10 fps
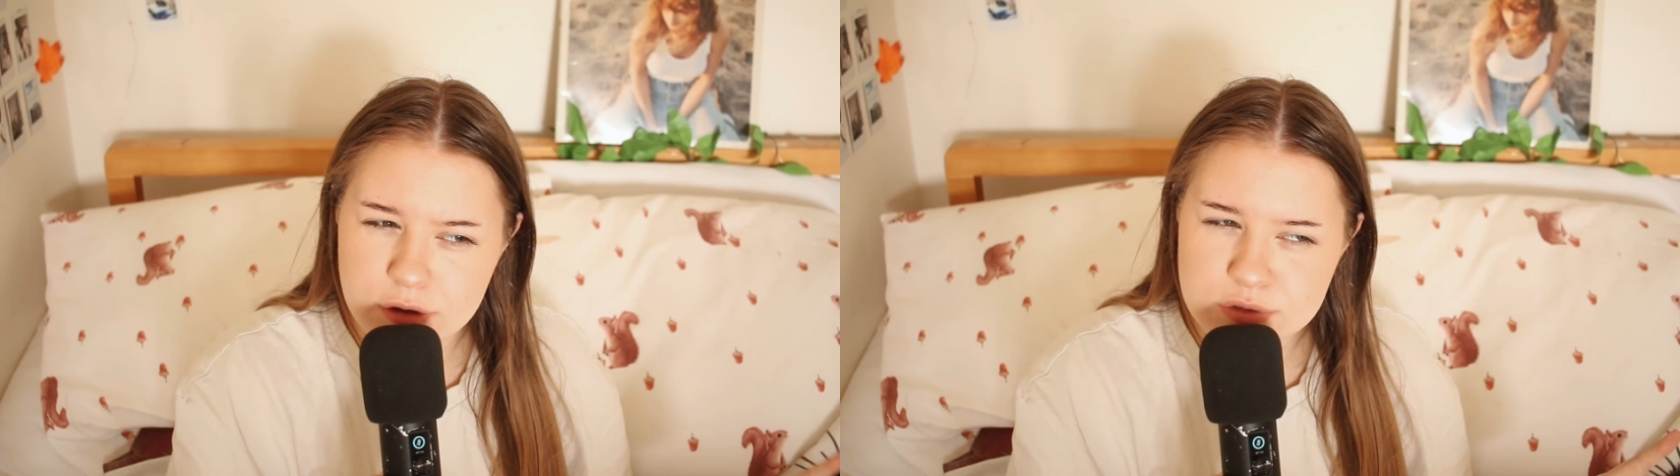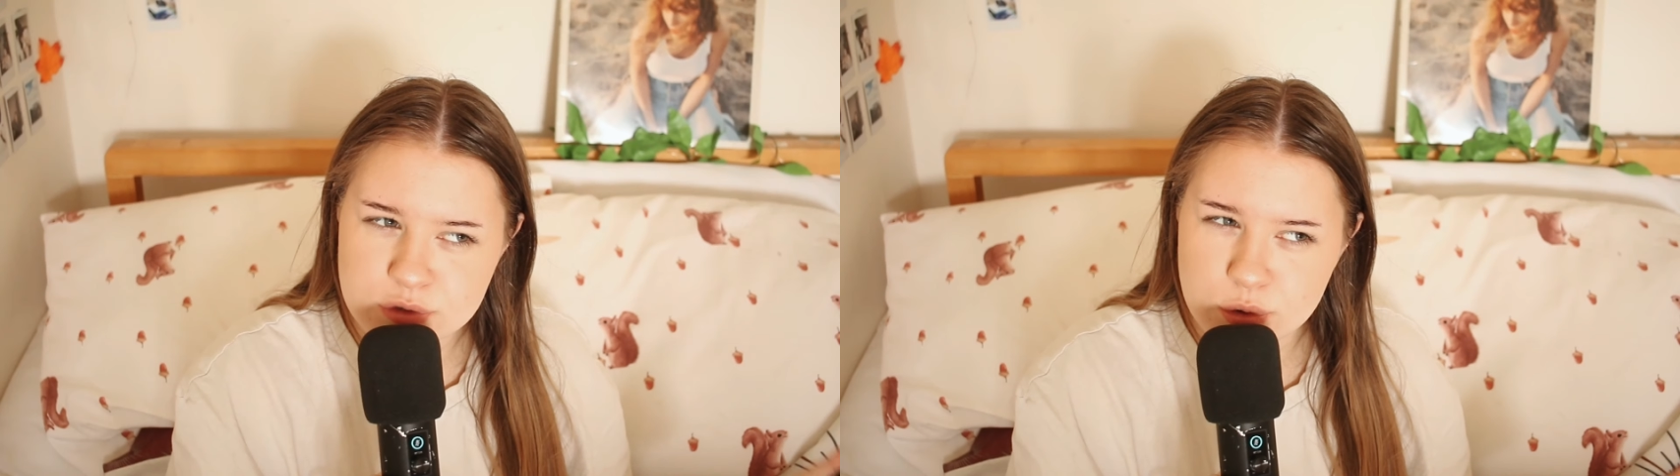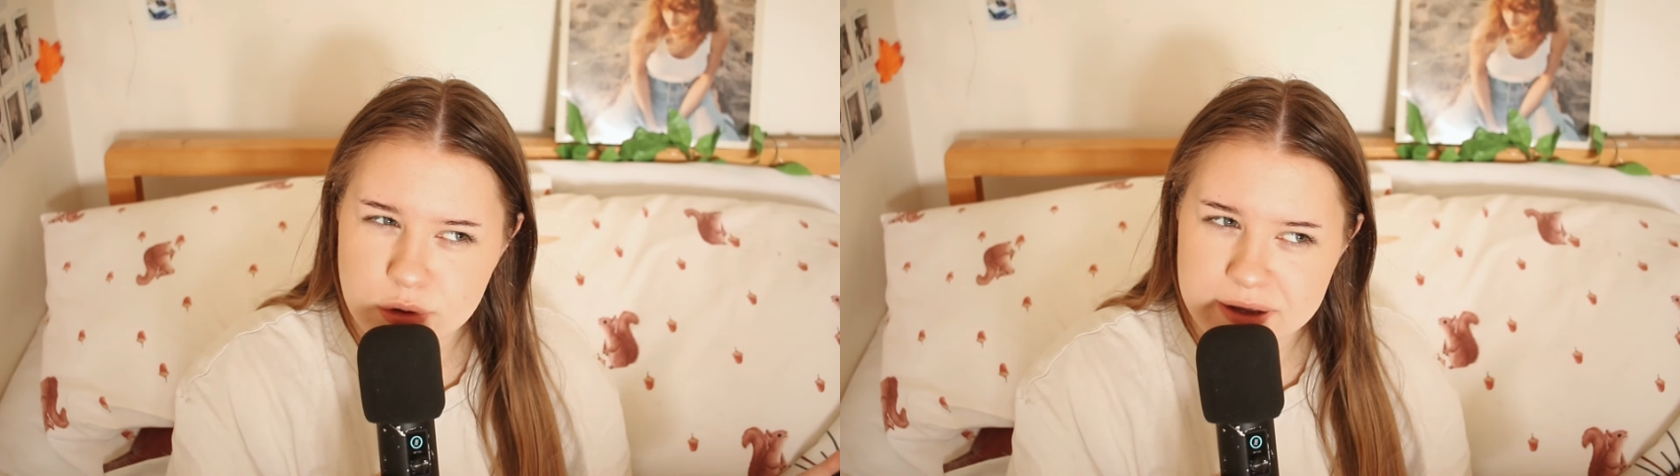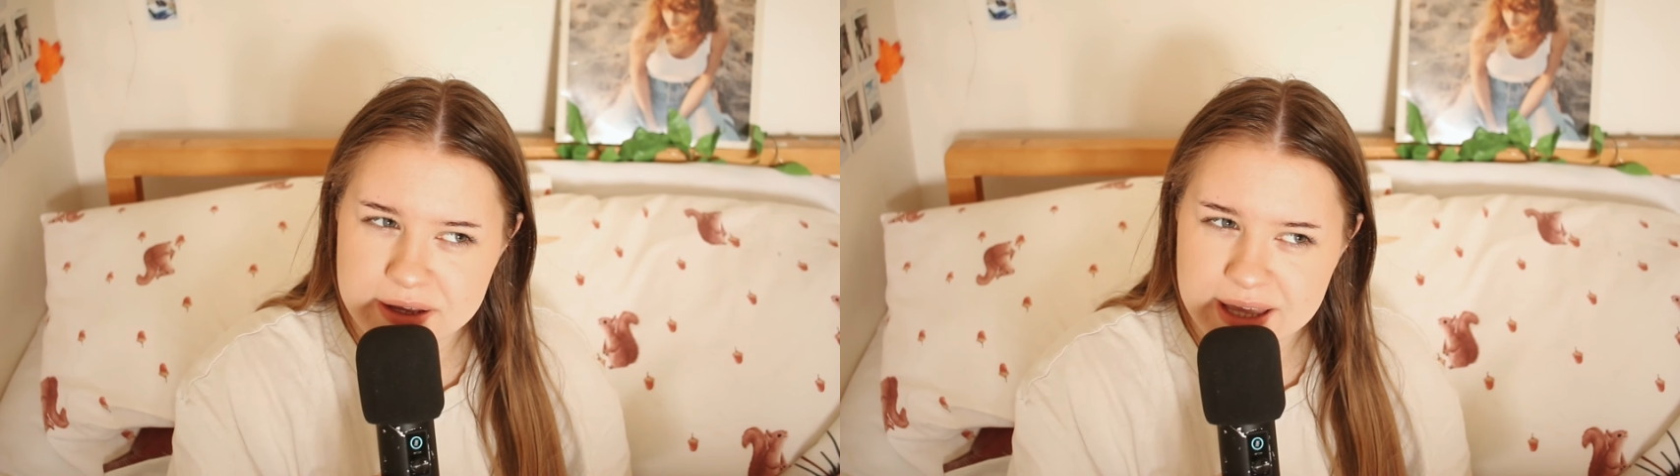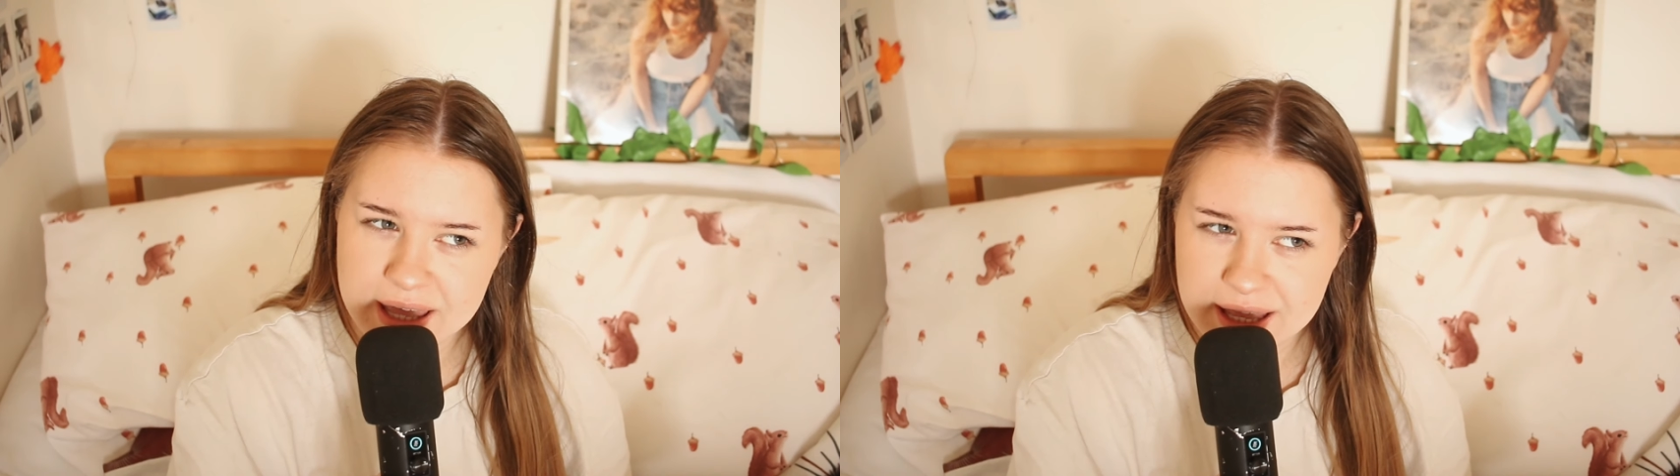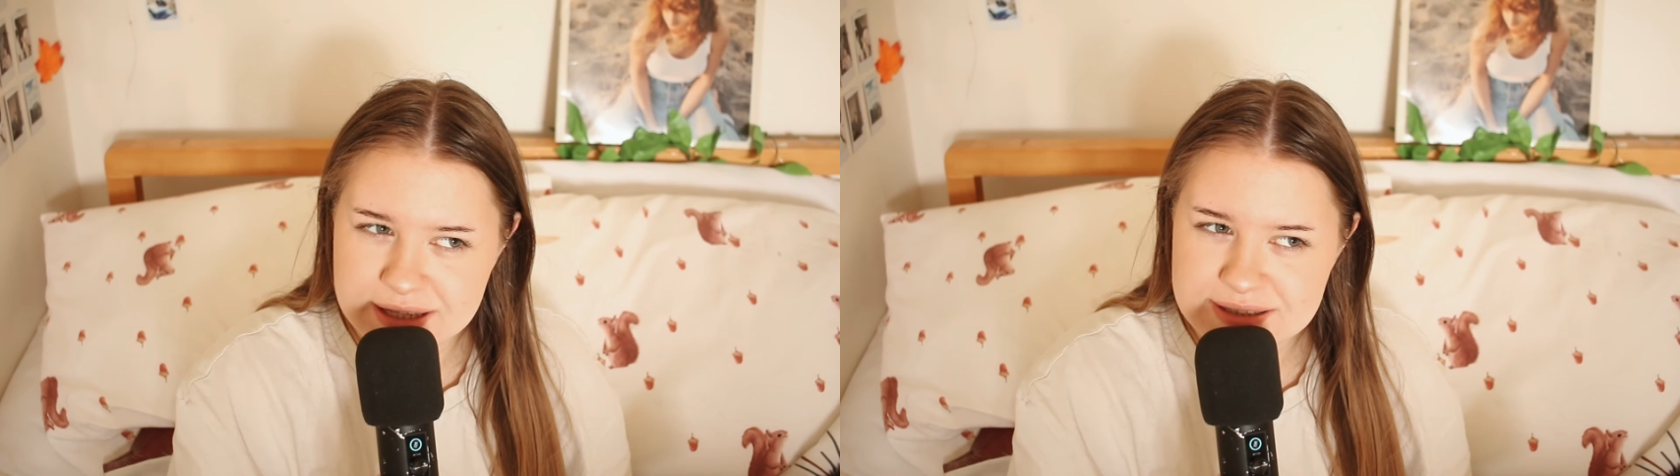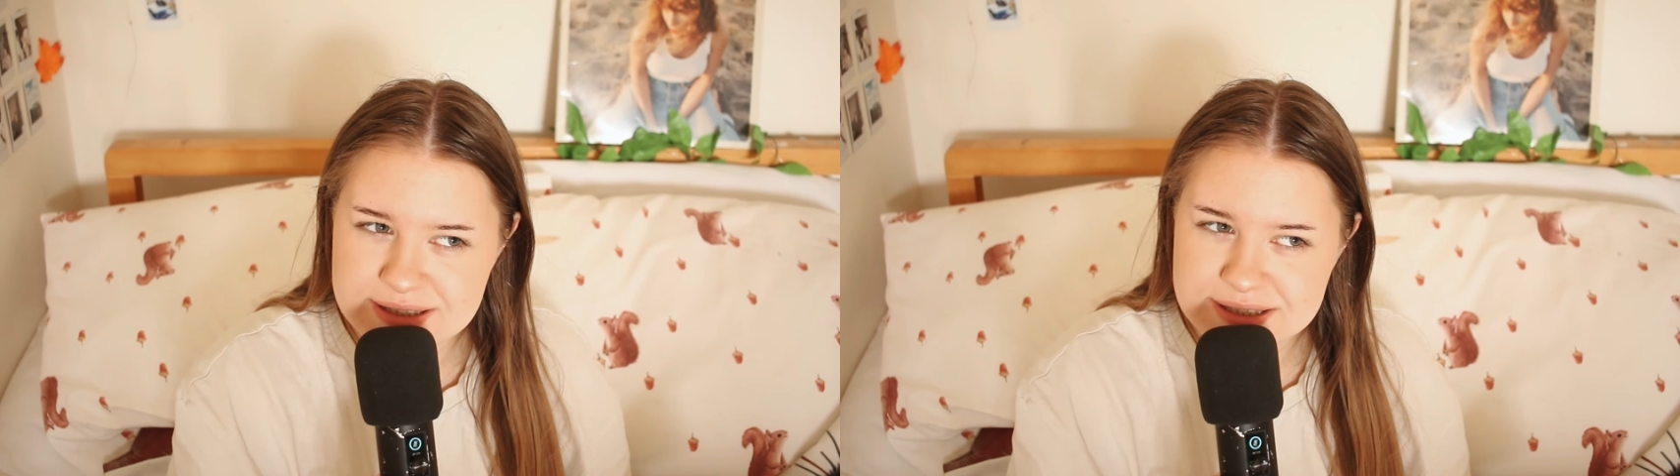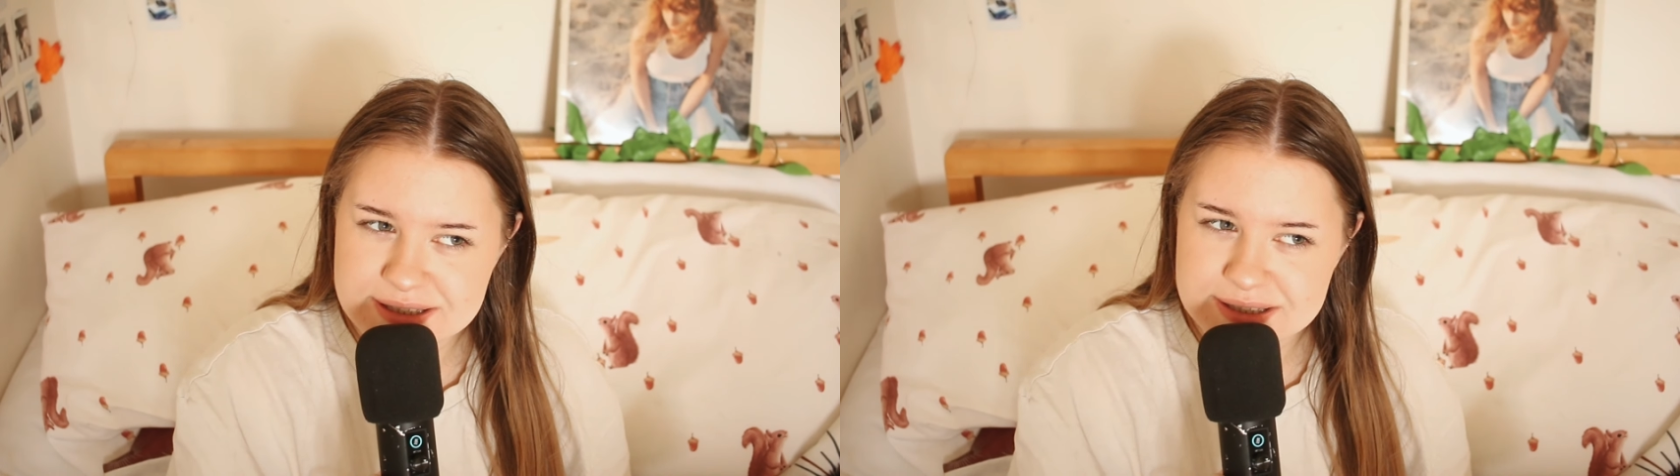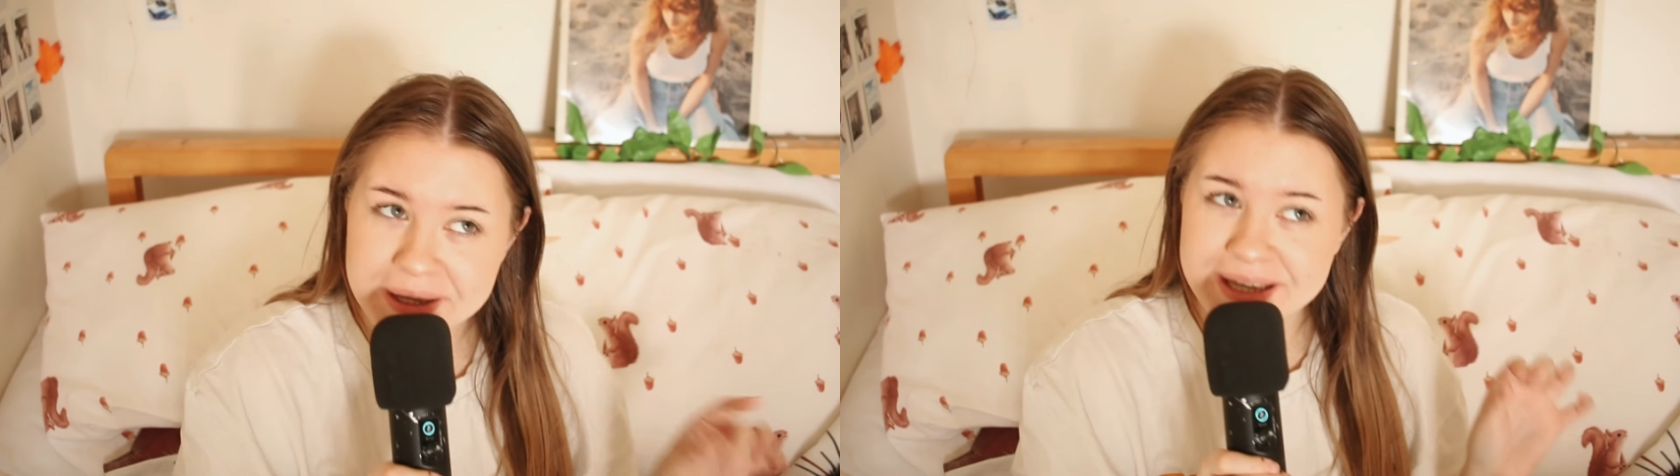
those all her kids?